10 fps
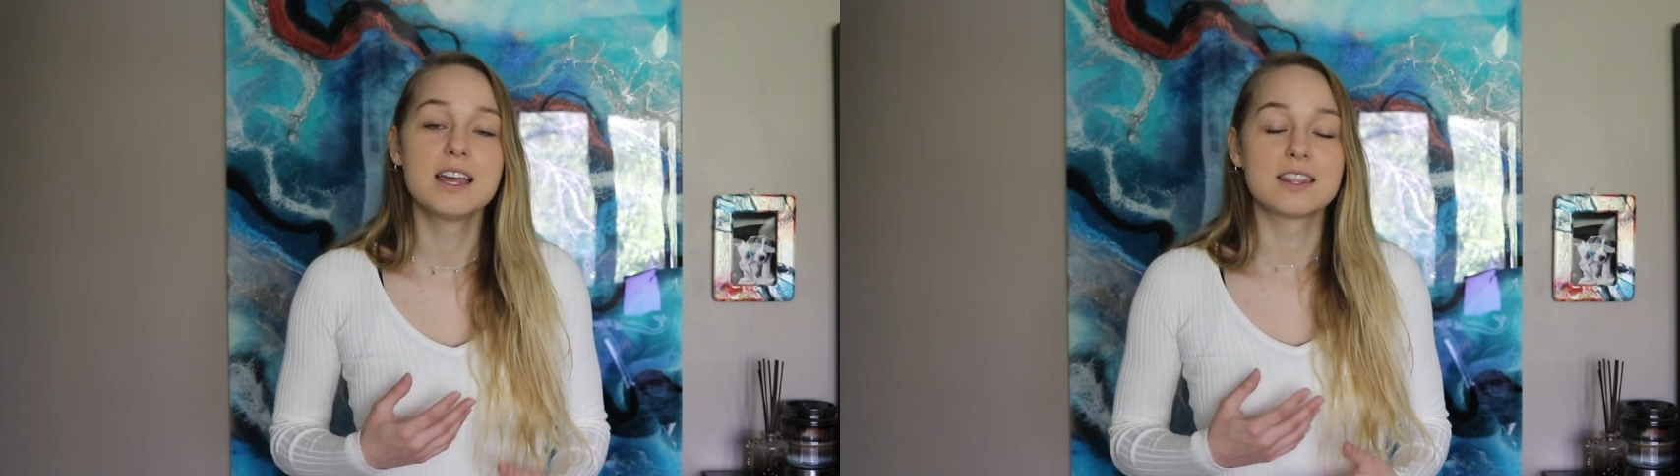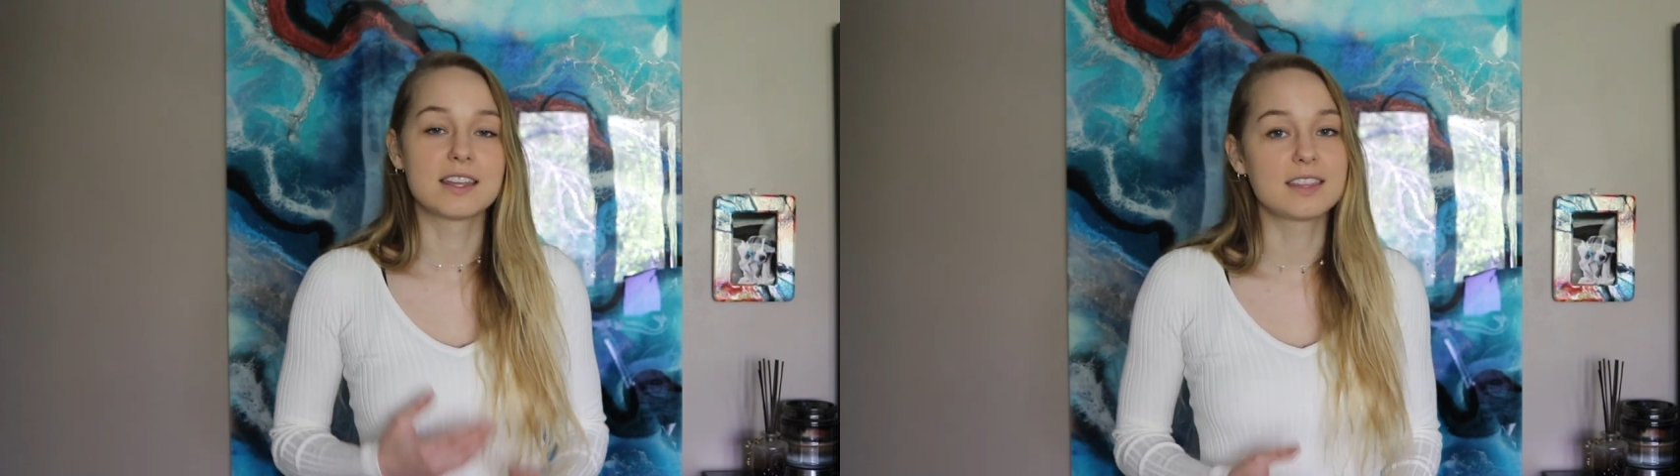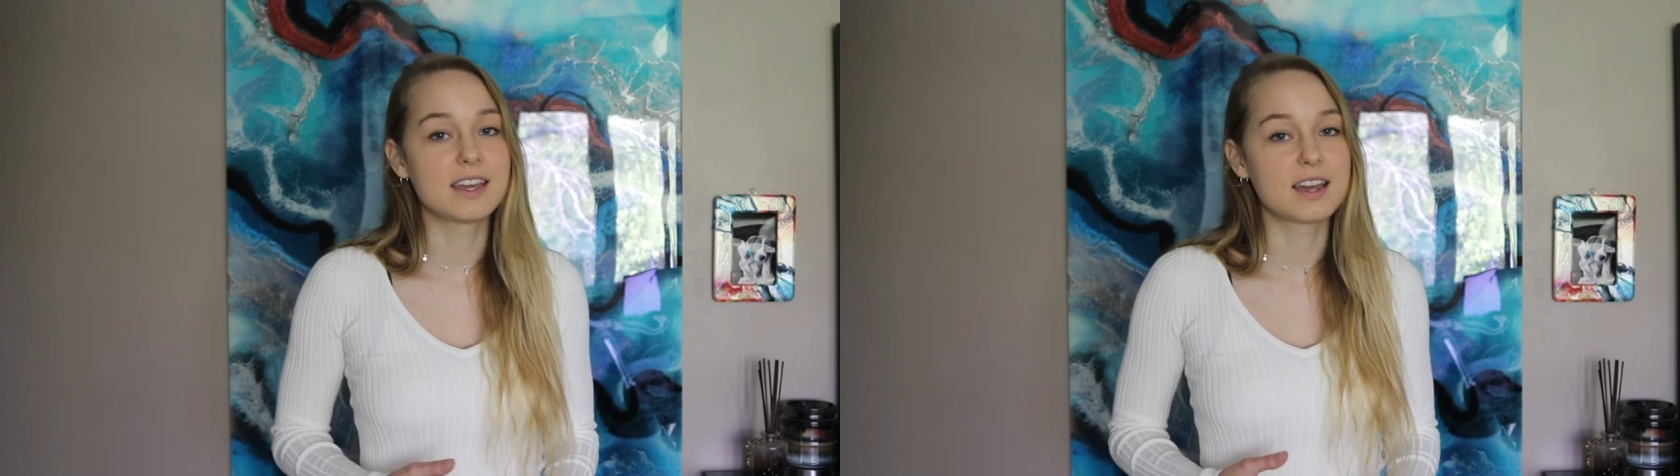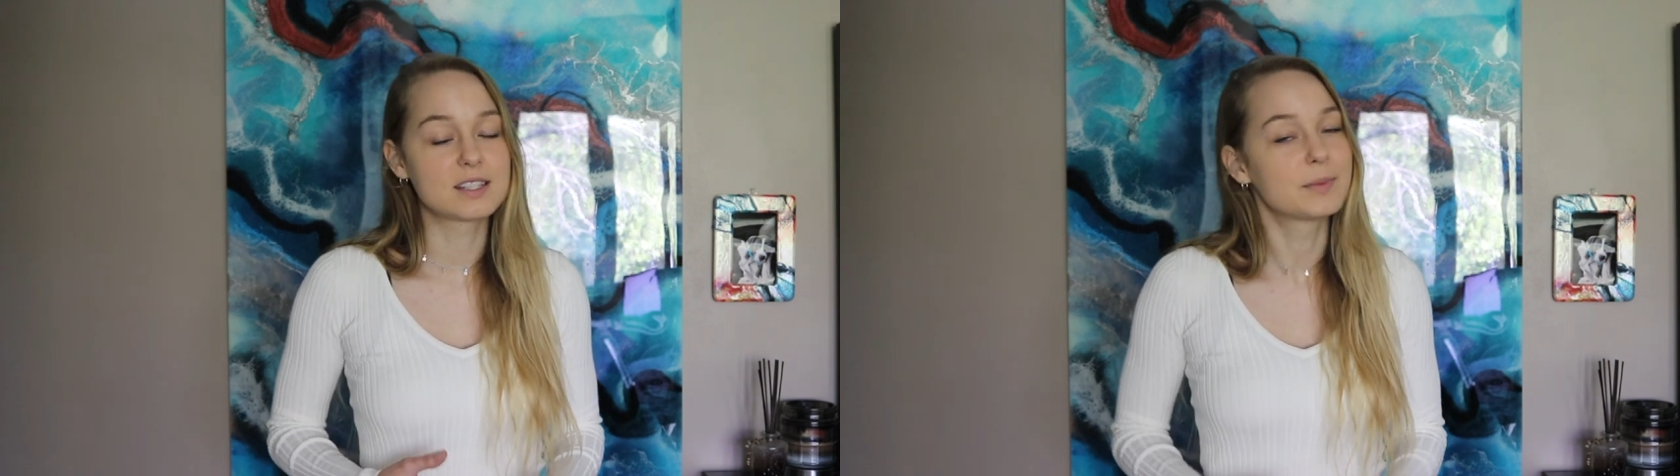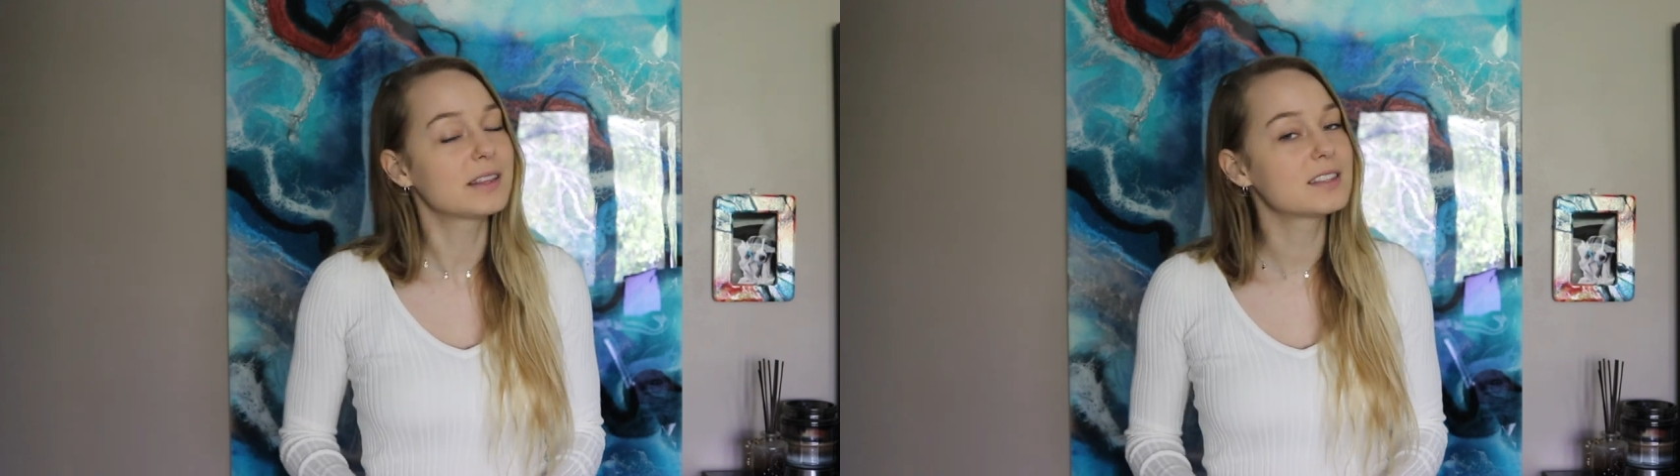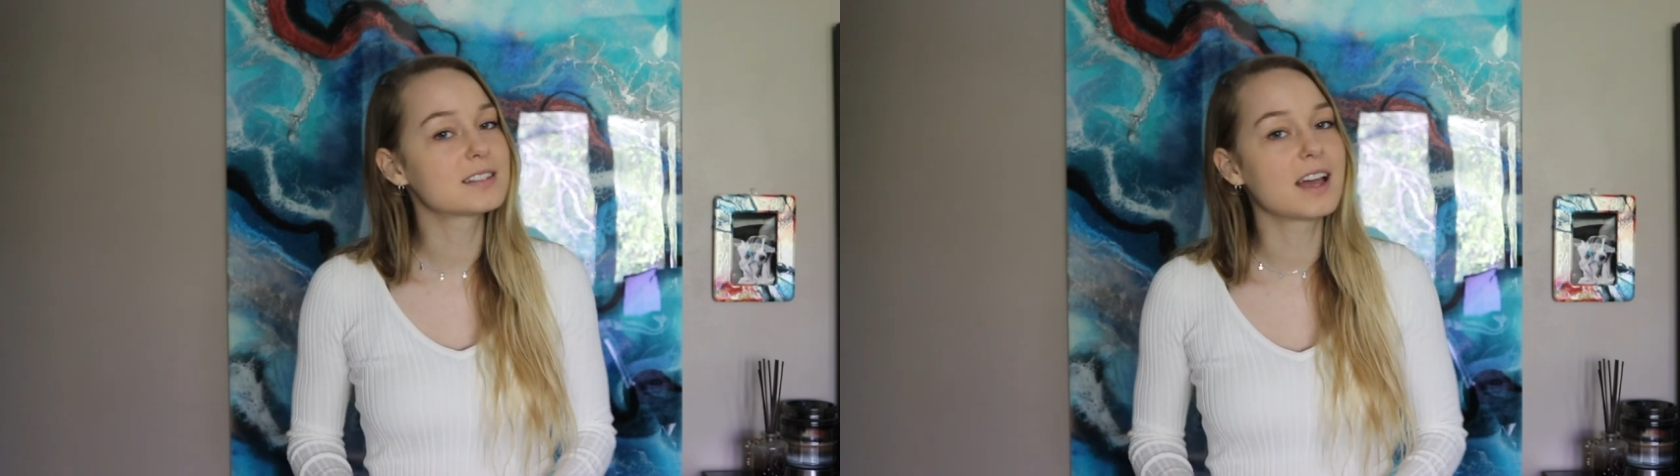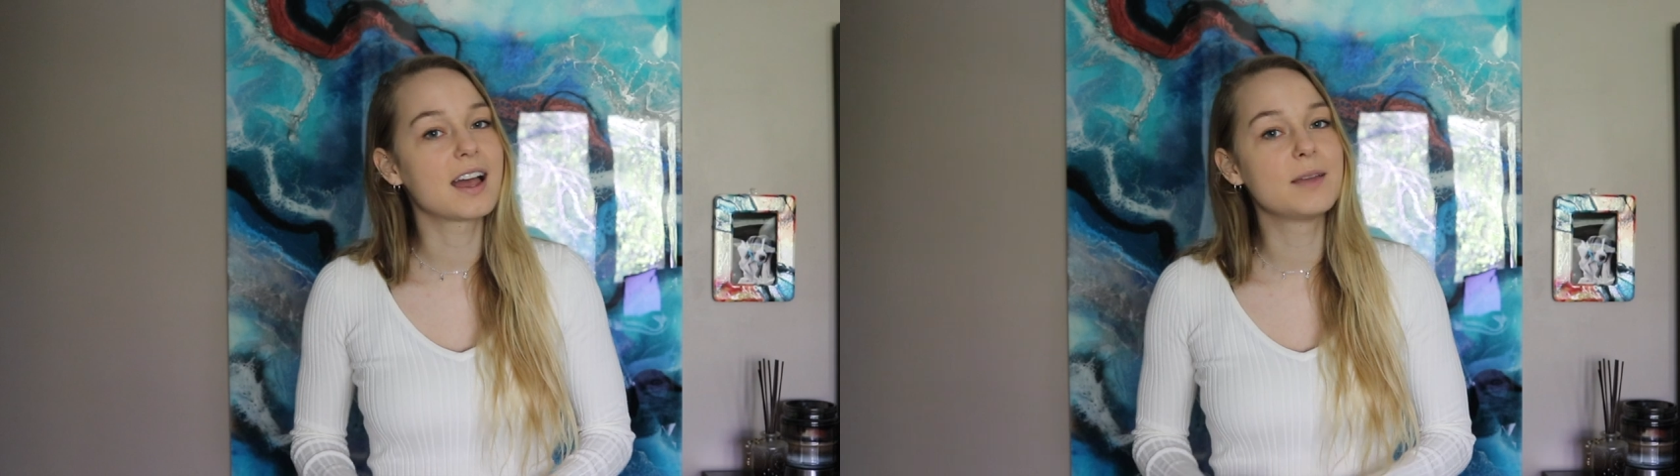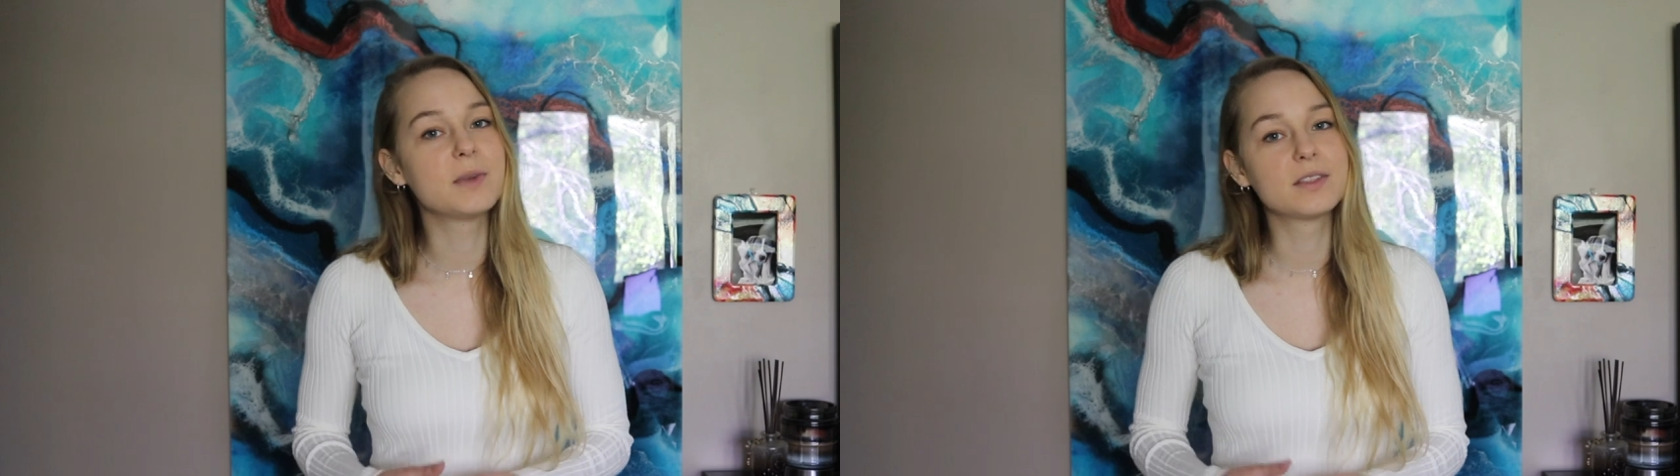that they had spent the
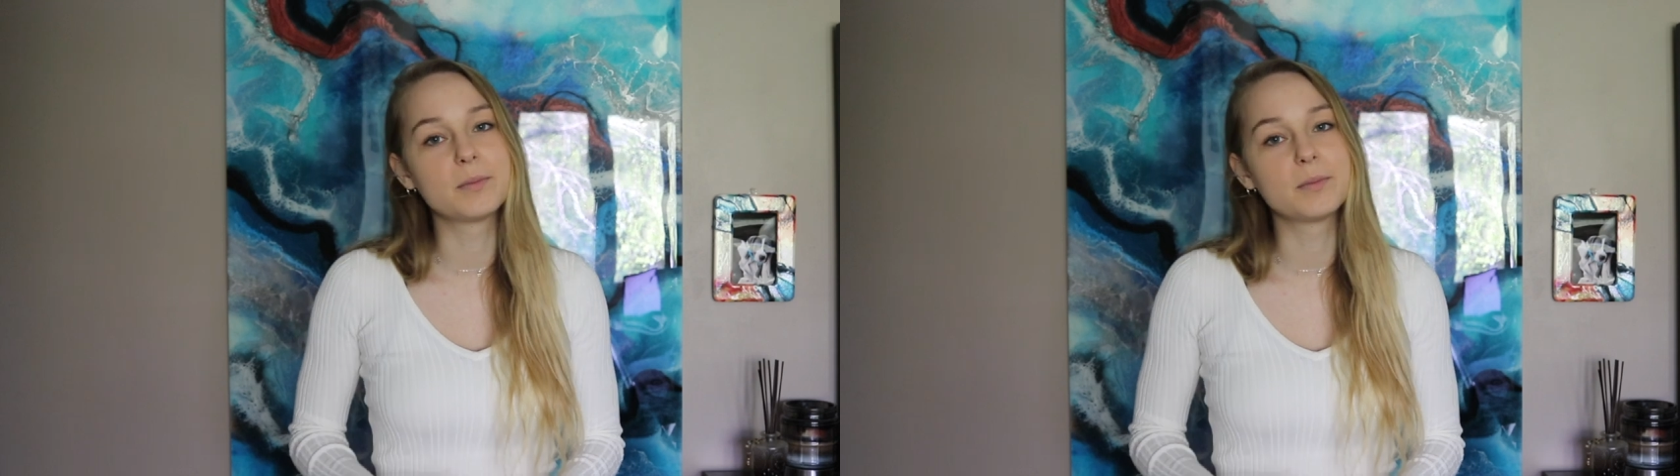time and